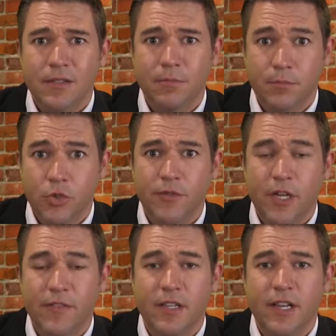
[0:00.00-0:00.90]
move
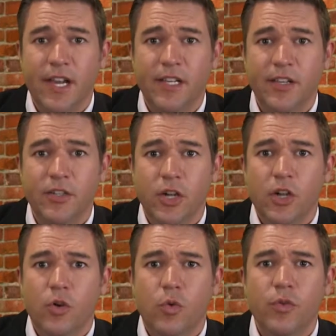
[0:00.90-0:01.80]
off the island,
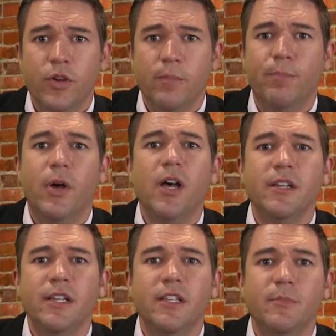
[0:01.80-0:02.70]
or their
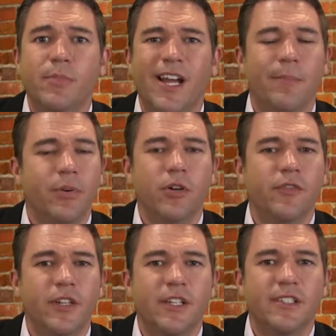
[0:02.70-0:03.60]
bodies, by a
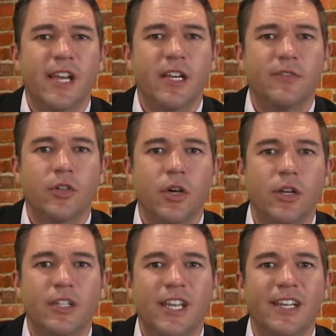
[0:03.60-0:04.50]
perfect design of
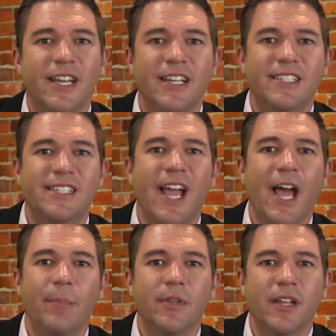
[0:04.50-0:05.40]
God, can
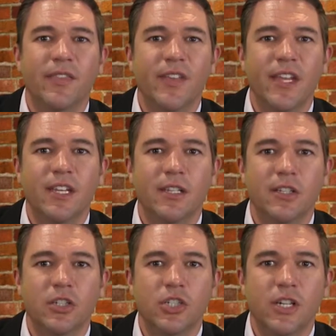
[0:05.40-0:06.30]
adapt and they
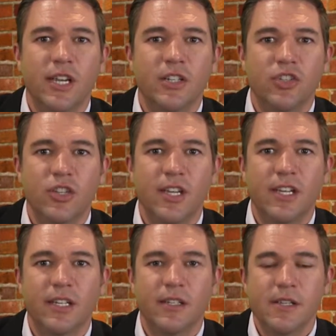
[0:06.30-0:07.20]
can change. They
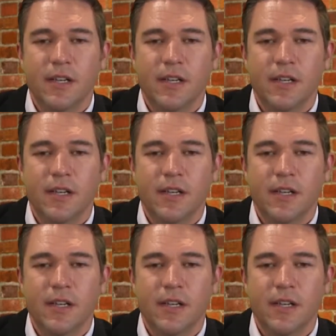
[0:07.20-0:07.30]
can